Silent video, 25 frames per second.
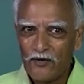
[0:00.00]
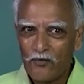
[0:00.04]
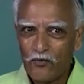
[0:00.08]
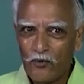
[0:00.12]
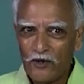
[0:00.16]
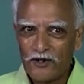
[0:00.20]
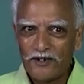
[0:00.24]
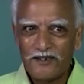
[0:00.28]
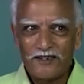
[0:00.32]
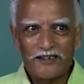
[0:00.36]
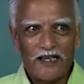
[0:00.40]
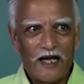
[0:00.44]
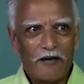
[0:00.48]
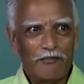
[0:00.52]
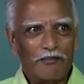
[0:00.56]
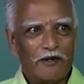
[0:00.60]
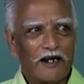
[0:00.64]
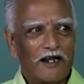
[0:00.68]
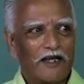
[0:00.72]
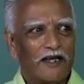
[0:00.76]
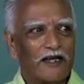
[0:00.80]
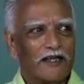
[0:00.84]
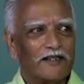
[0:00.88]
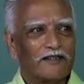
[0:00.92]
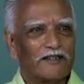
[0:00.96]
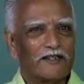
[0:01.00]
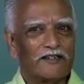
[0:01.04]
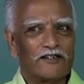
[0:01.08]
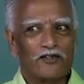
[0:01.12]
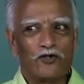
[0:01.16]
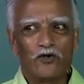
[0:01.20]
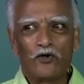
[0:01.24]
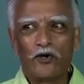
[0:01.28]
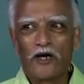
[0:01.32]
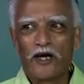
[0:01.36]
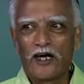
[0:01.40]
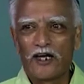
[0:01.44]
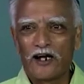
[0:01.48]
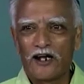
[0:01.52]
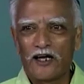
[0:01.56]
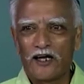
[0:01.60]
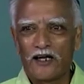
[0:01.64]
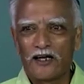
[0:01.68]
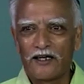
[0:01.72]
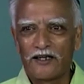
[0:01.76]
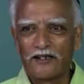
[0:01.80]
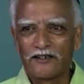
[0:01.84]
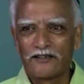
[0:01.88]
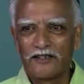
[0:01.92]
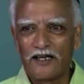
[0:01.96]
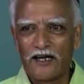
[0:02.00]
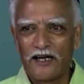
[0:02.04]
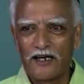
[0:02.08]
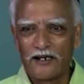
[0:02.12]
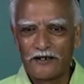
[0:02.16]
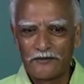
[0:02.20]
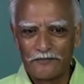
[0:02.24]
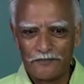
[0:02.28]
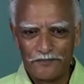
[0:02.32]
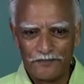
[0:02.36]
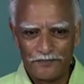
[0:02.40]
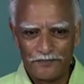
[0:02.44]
What is happening in this new era is that